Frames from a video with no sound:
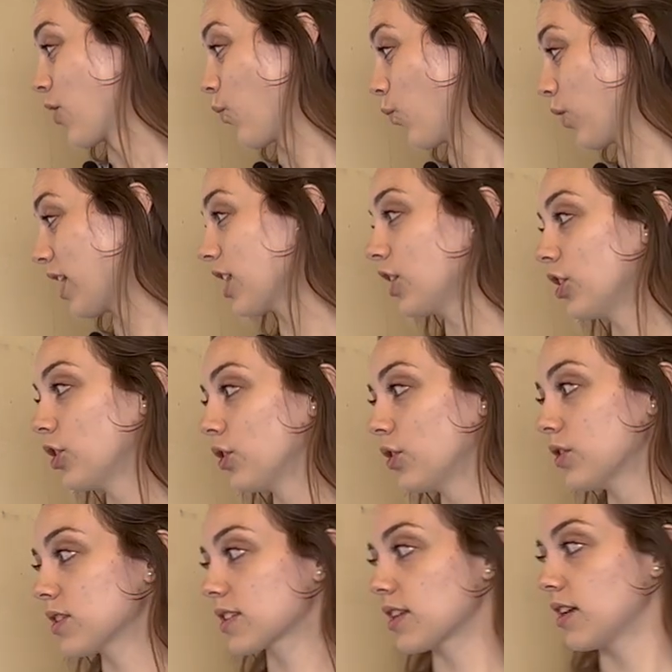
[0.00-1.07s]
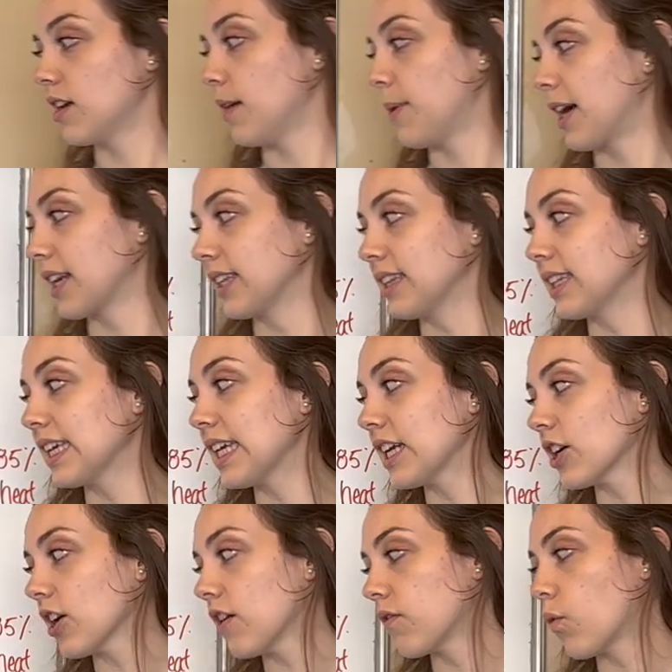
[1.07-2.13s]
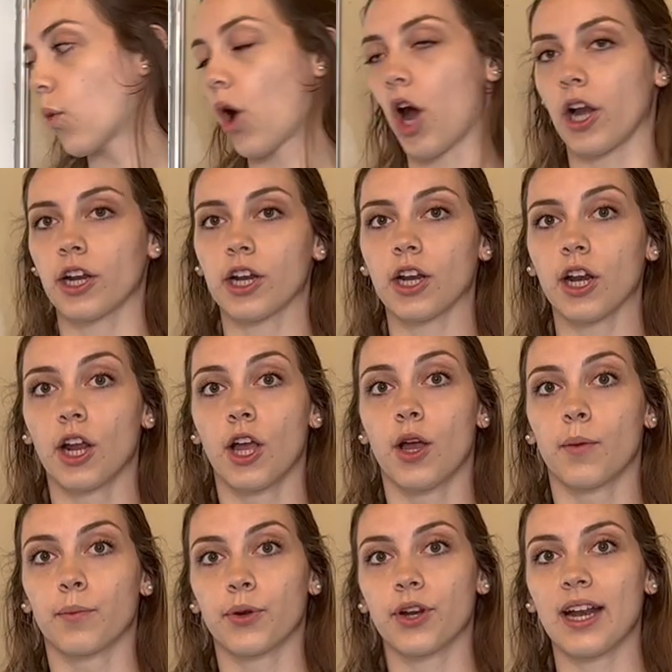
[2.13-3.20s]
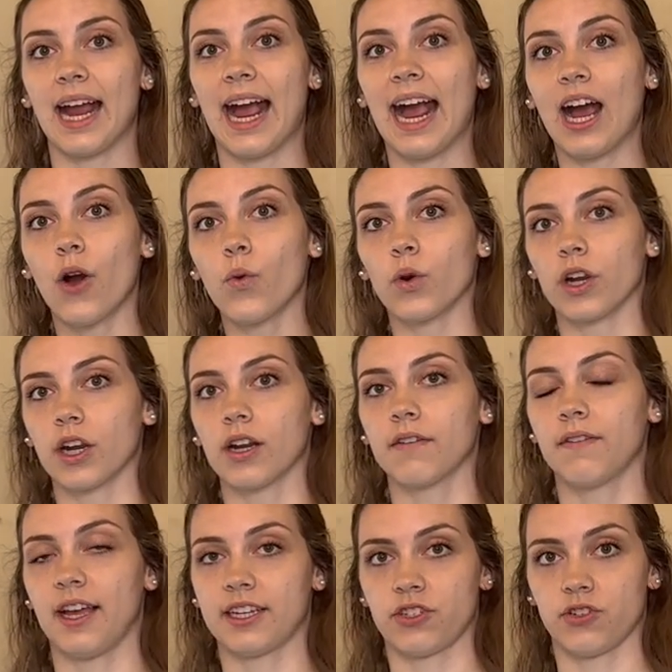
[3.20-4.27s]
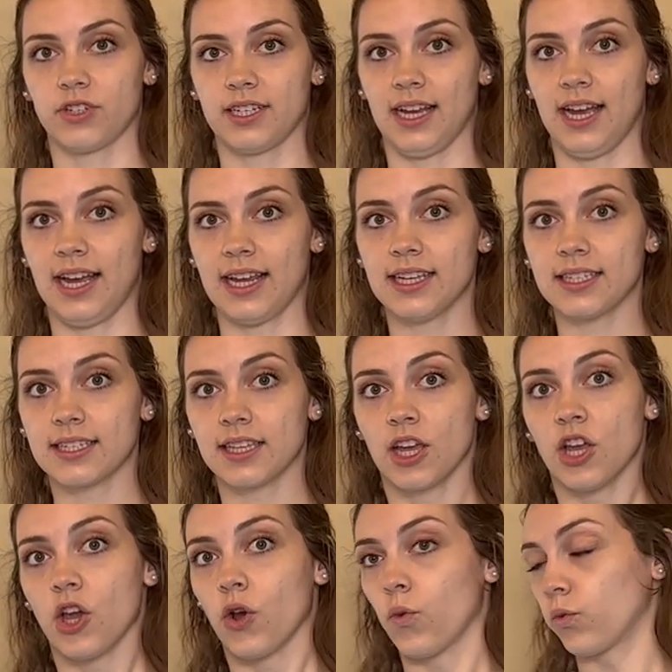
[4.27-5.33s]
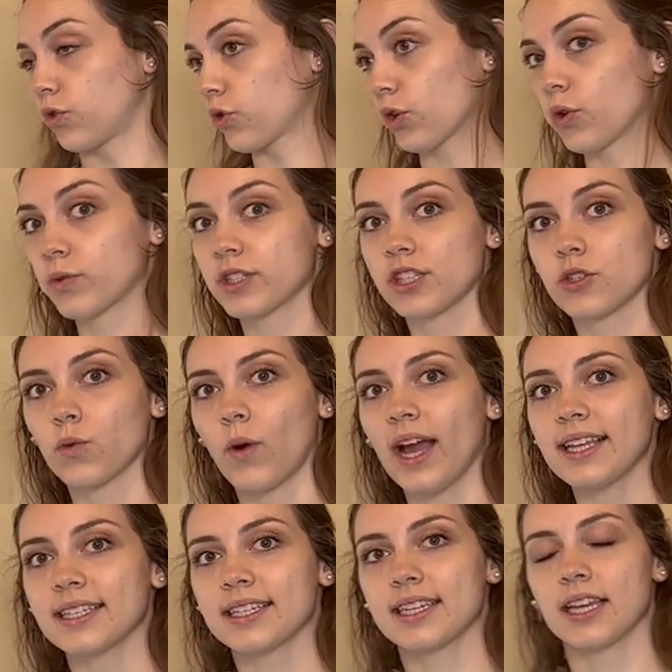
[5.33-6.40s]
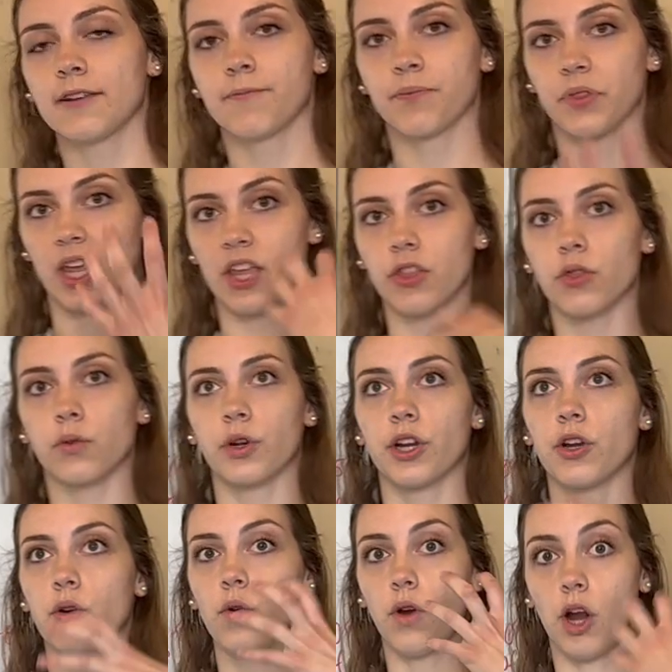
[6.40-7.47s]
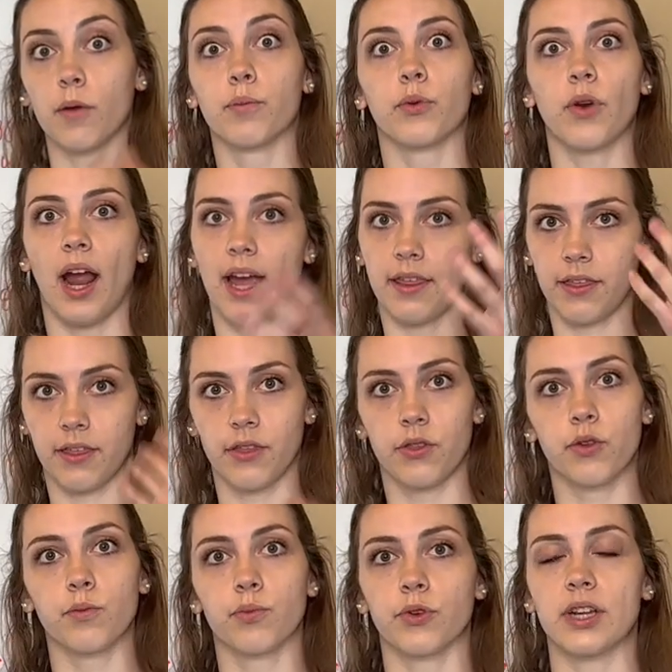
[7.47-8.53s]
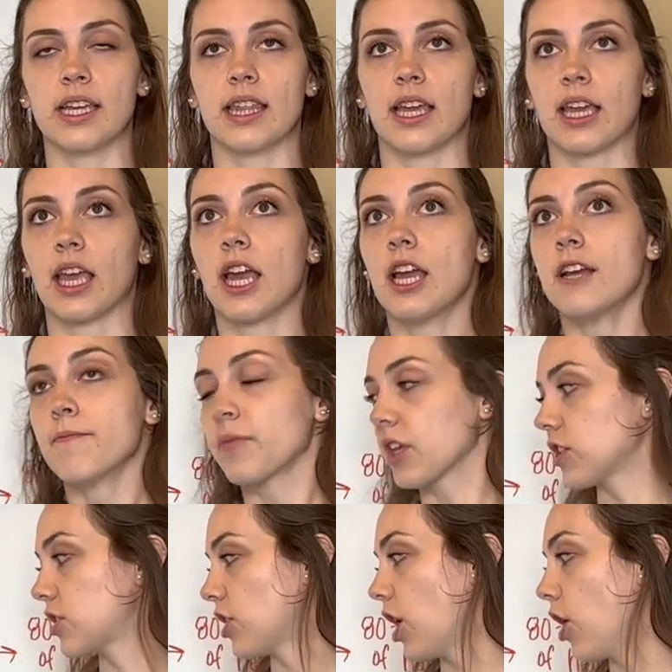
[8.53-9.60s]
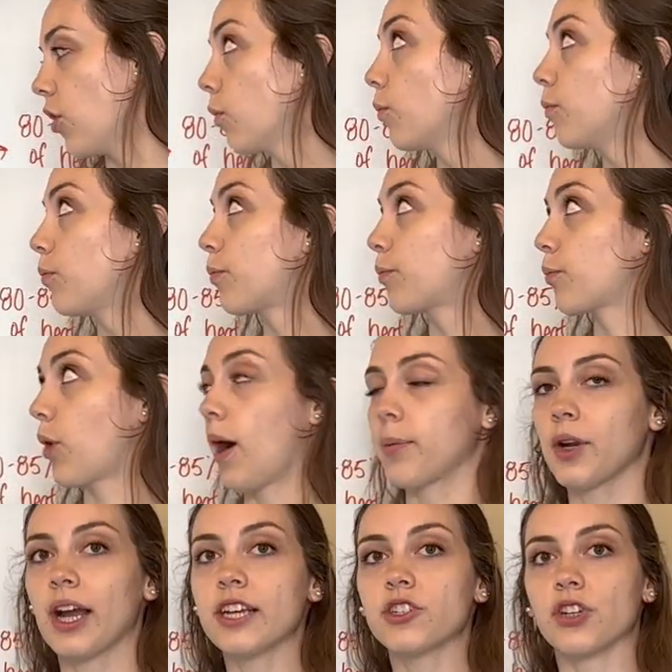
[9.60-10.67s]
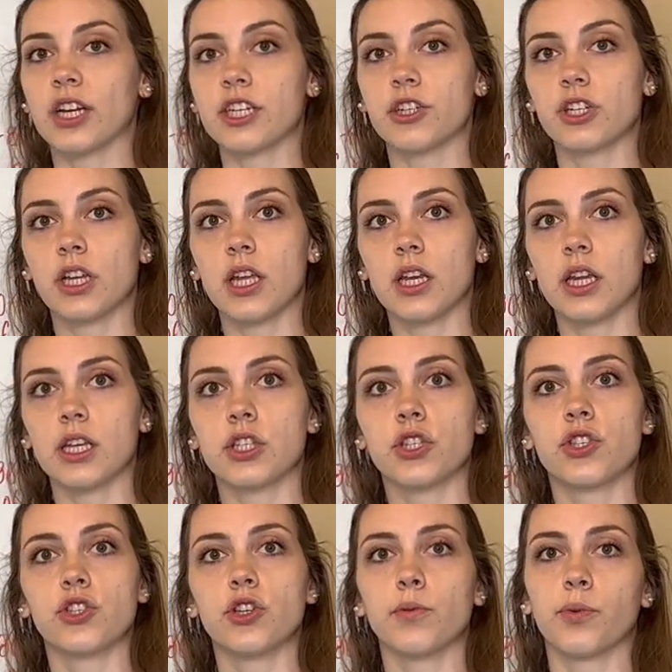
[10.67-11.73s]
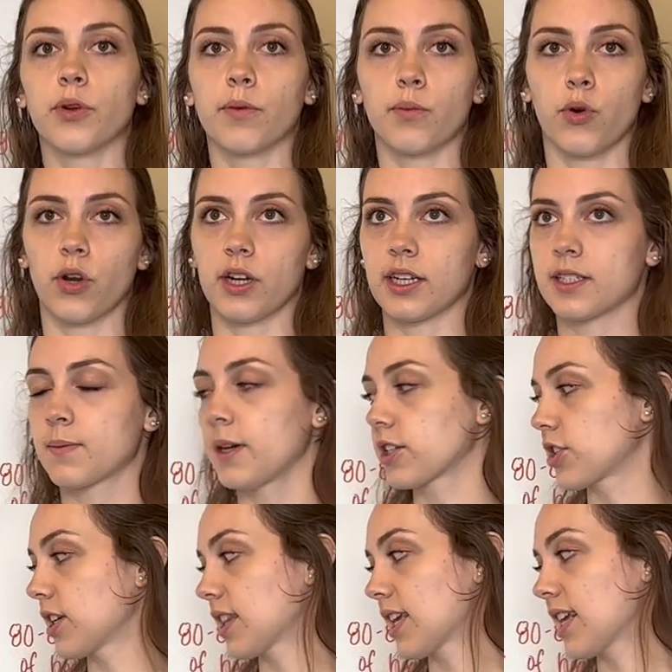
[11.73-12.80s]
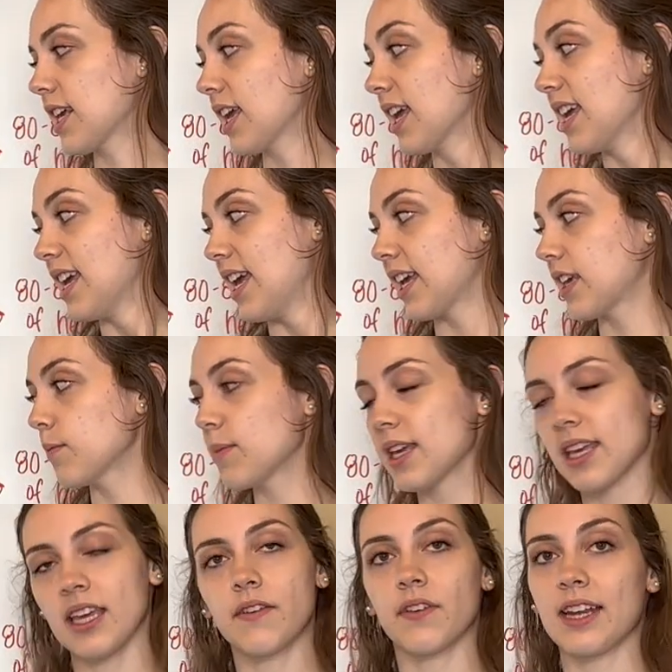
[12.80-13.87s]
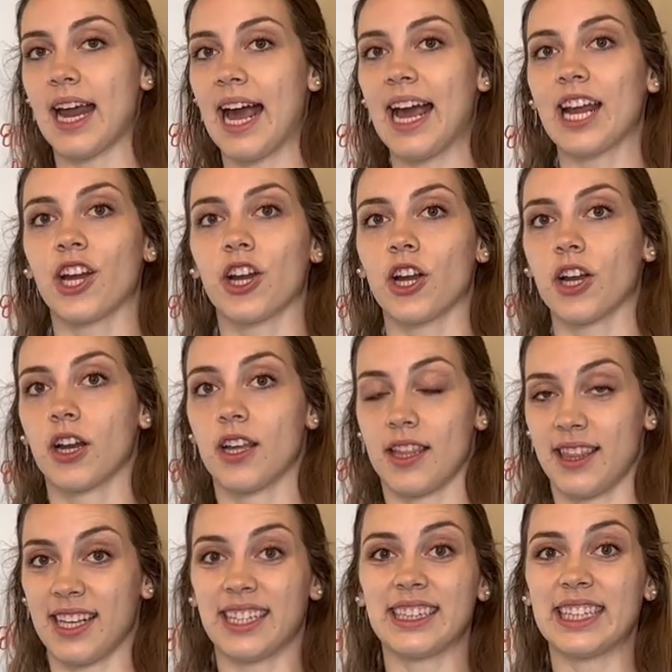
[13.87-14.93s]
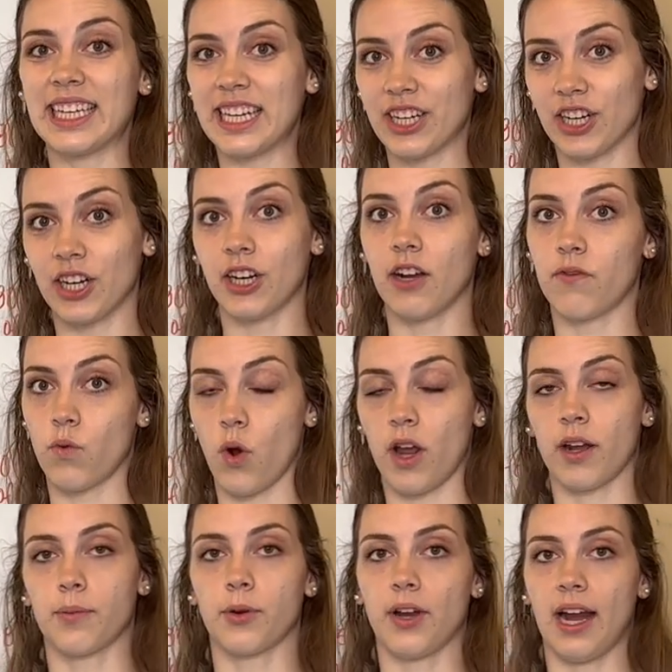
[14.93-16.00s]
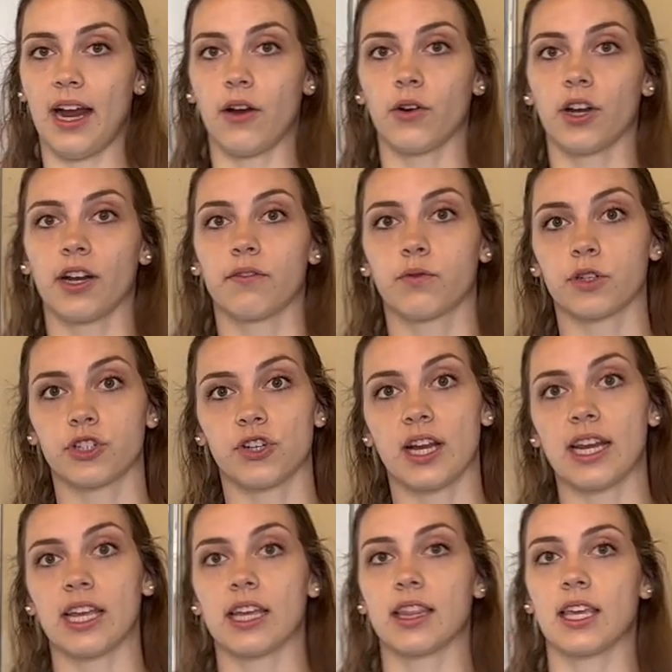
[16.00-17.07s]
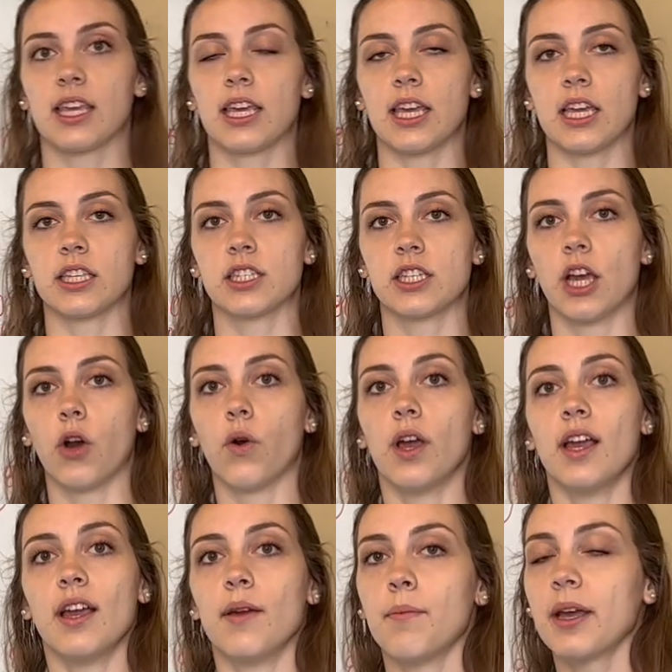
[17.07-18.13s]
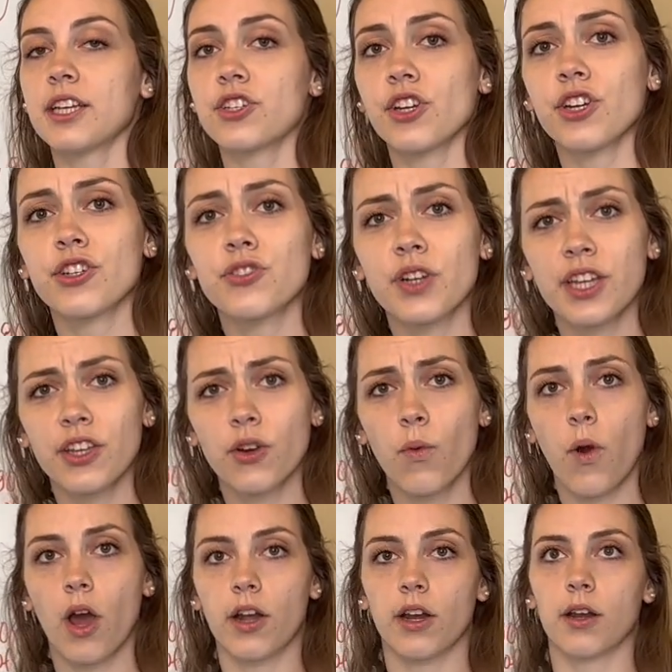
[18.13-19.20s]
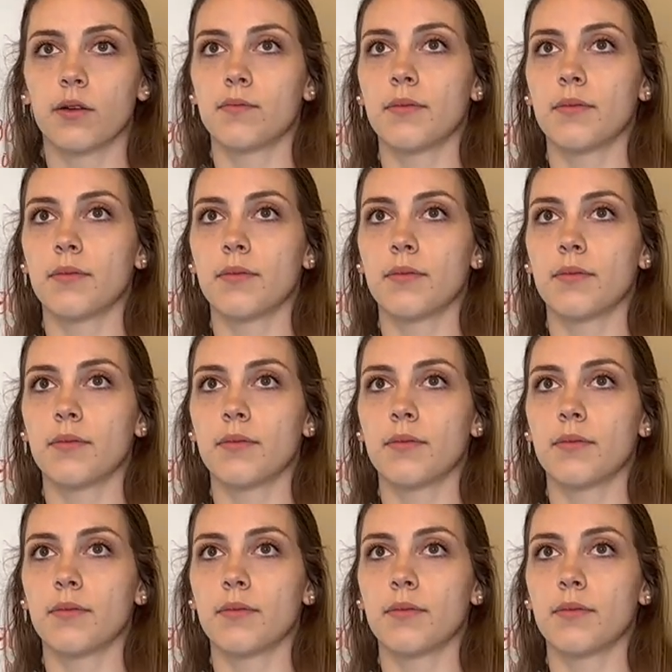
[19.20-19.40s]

We lose about a liter of water per hour of exercise through sweat and through our breath, through breathing. And so proper hydration is super important, especially in the heat. It can be even higher than a liter of water per hour if we're training in the heat. And so make sure you're drinking your water.